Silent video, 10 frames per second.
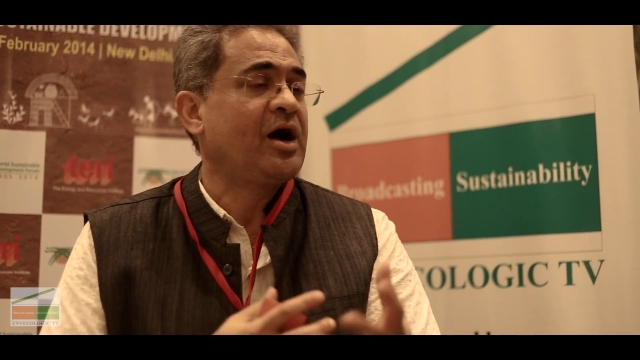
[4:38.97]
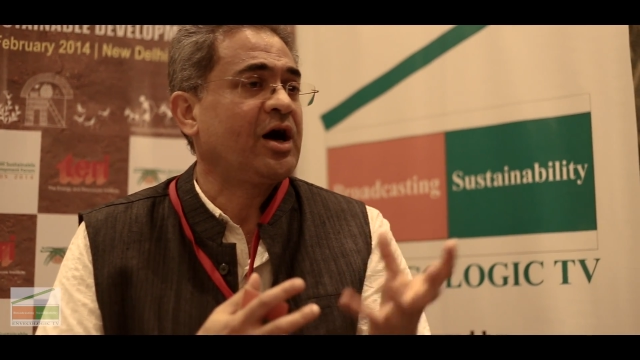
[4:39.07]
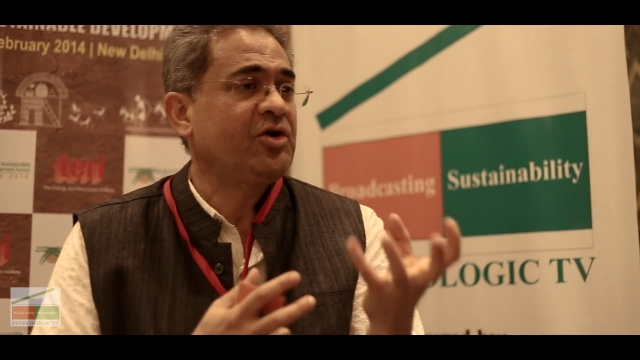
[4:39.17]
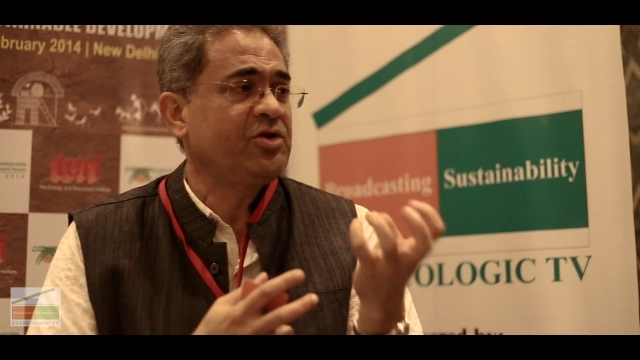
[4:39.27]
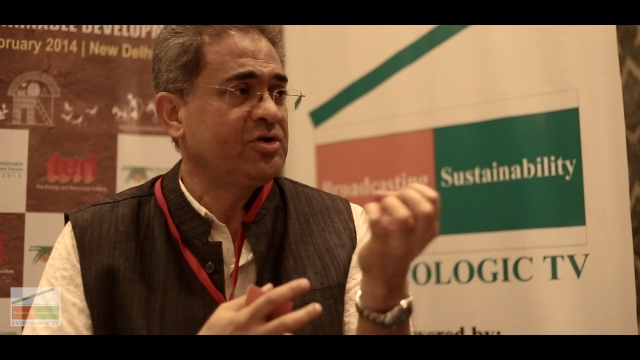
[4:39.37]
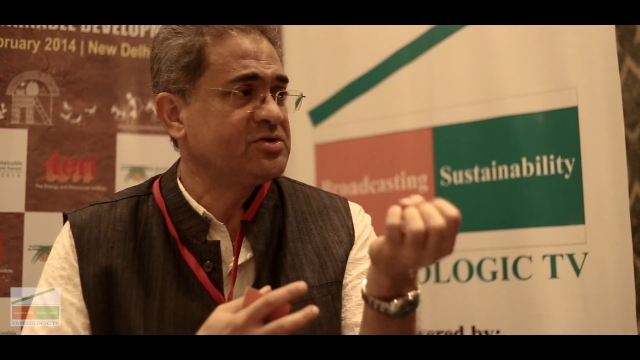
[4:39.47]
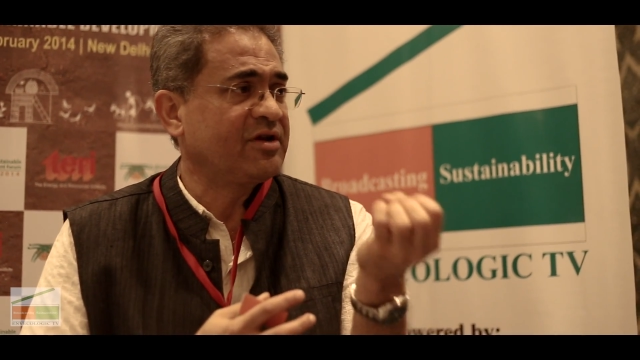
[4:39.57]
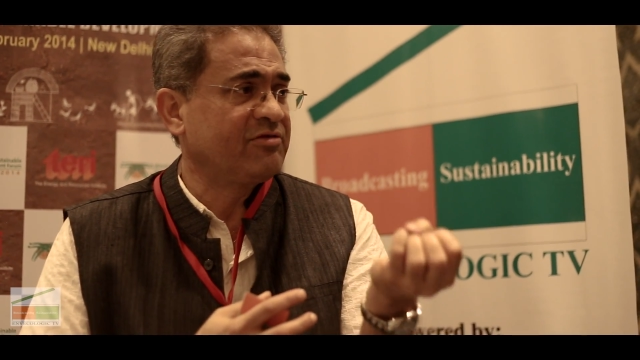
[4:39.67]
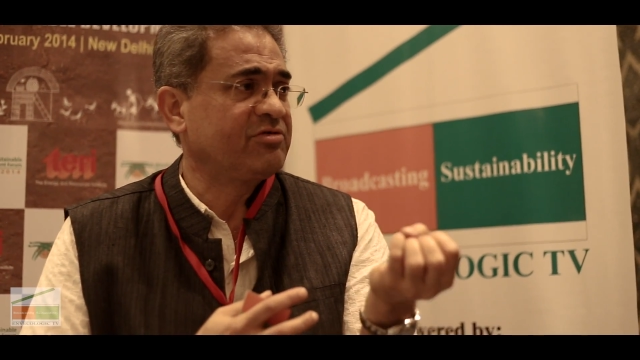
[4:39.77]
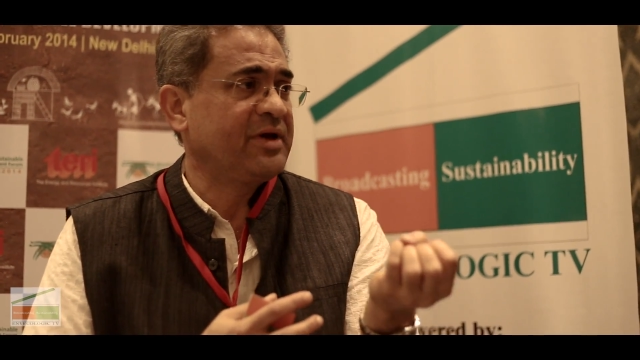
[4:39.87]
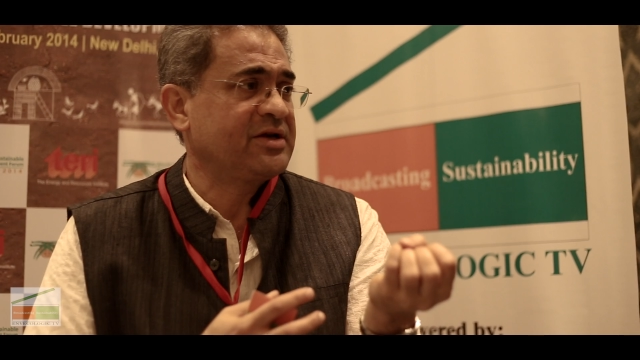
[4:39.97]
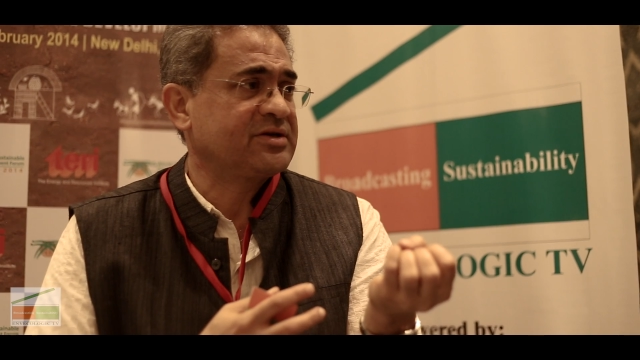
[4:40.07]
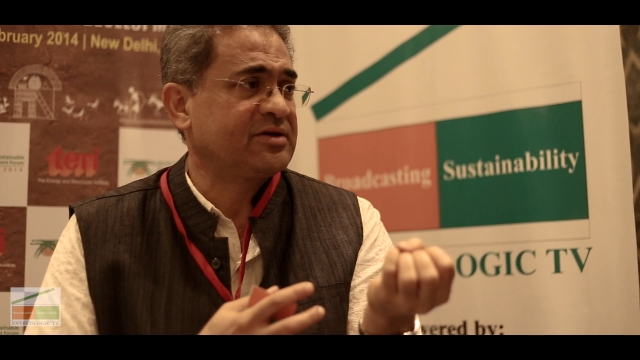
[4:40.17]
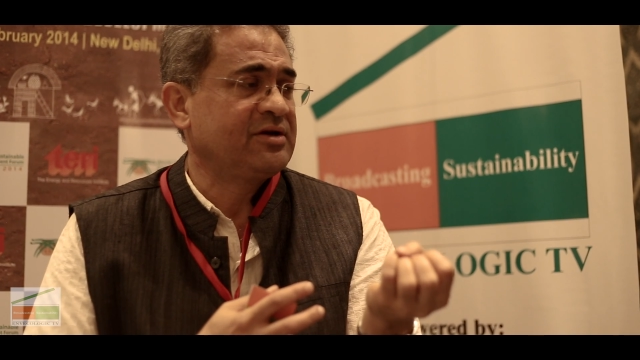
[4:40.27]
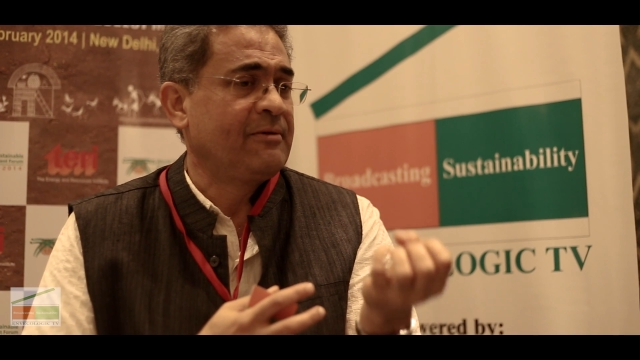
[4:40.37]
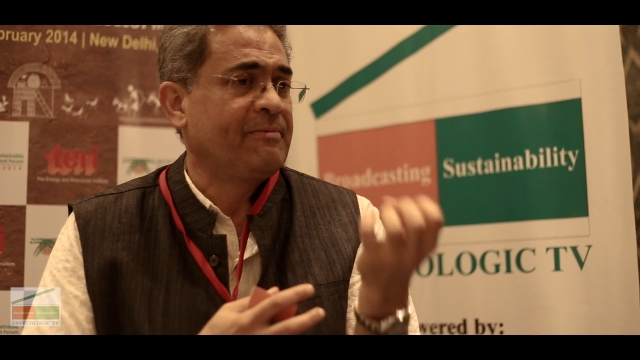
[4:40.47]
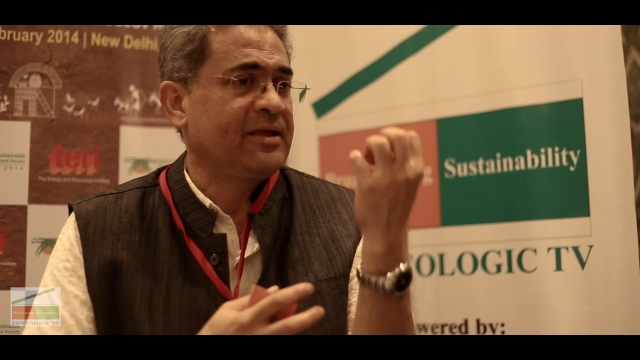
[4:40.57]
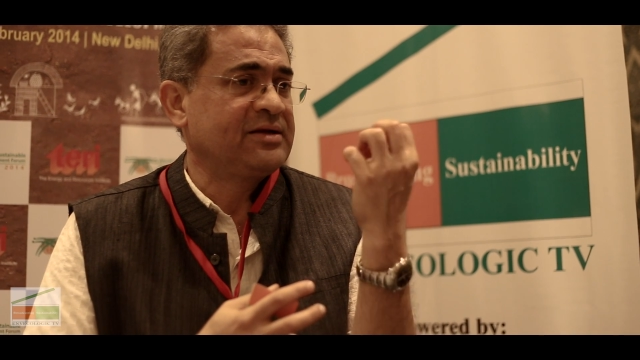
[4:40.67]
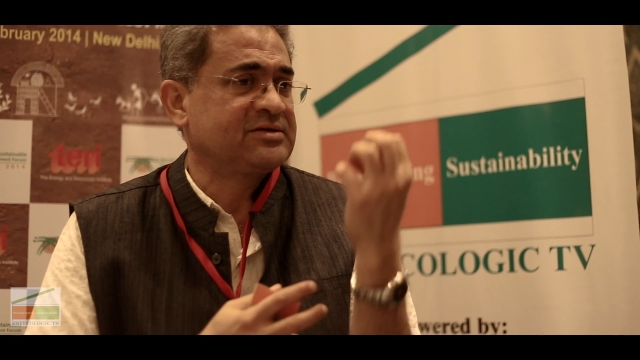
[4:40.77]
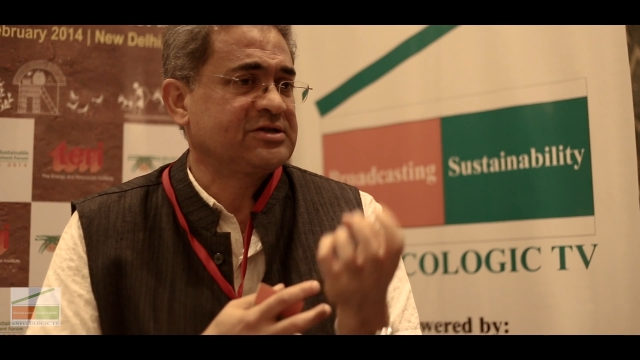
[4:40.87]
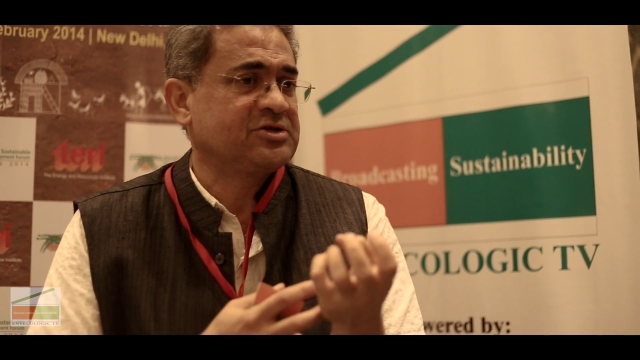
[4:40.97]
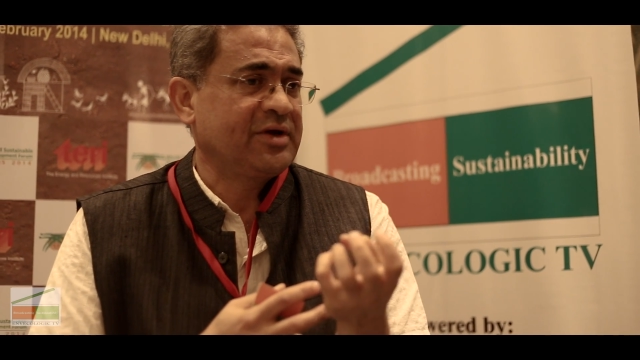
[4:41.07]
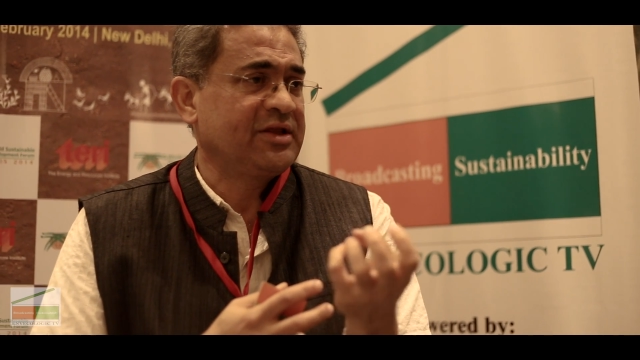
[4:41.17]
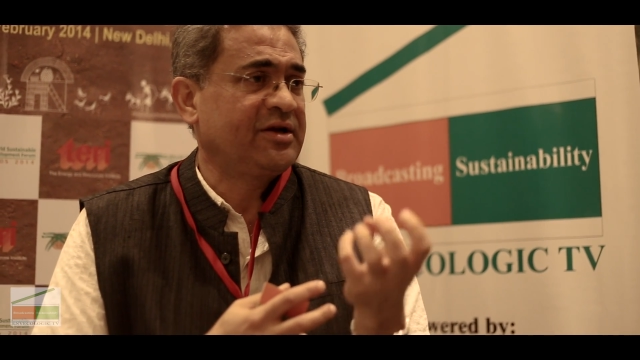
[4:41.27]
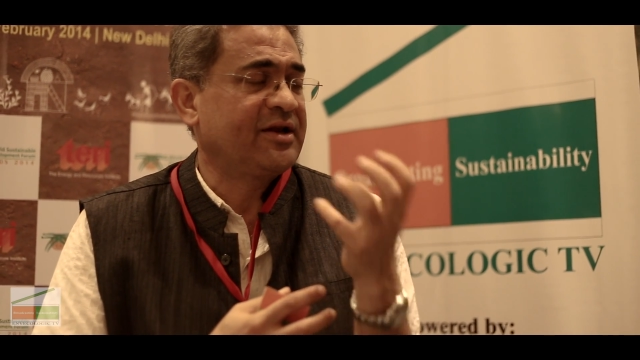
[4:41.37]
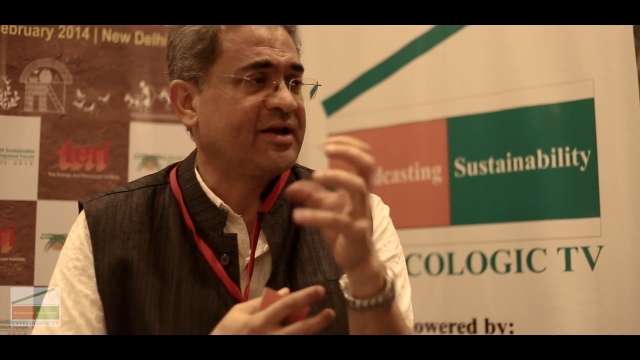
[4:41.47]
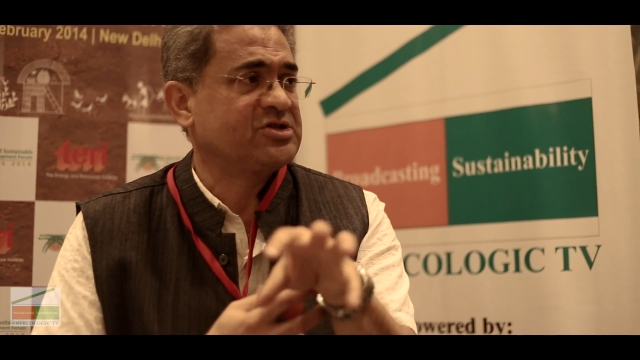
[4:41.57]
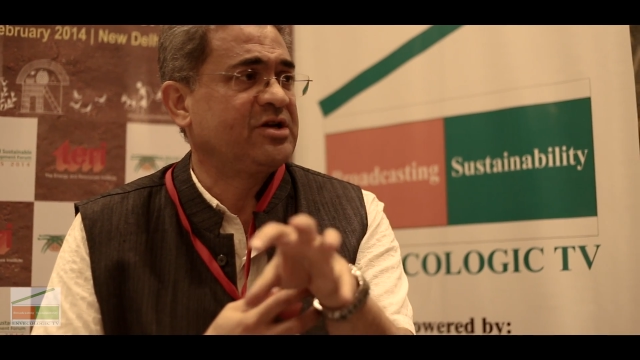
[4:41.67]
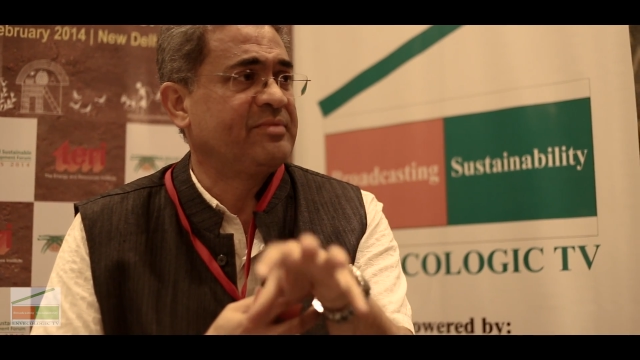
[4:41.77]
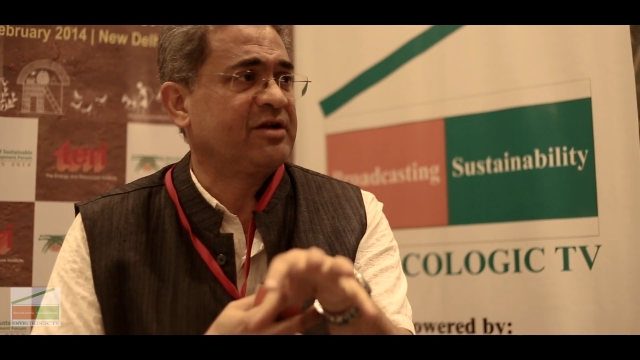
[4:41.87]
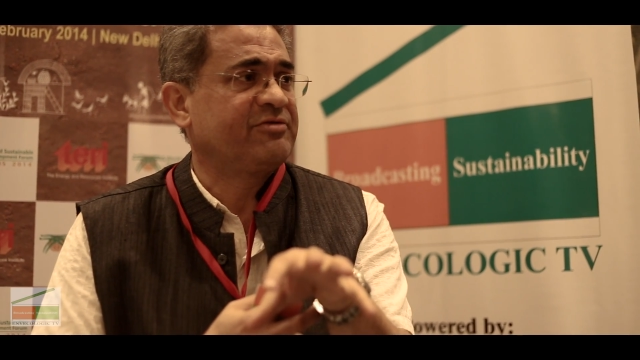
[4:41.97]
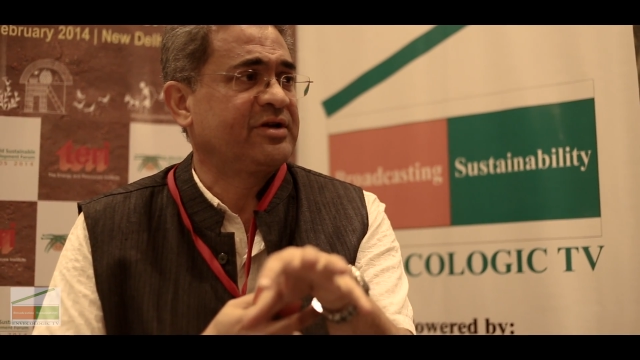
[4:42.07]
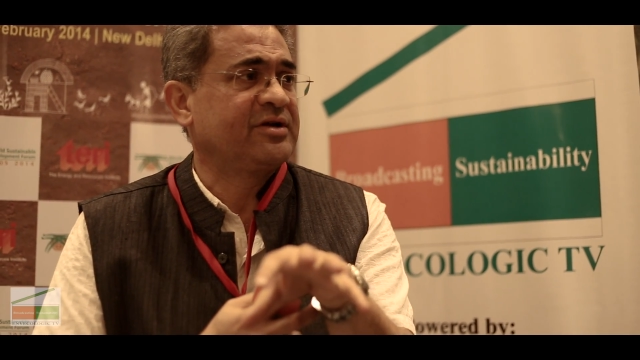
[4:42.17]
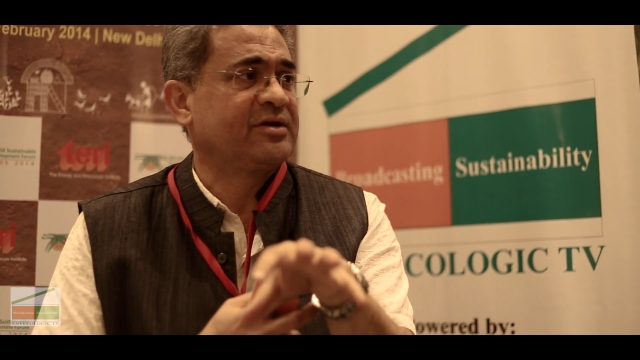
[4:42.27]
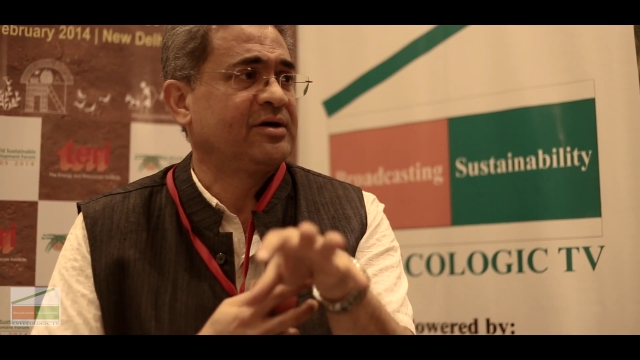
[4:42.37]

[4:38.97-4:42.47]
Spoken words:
How do you use that information in such a way that it can actually benefit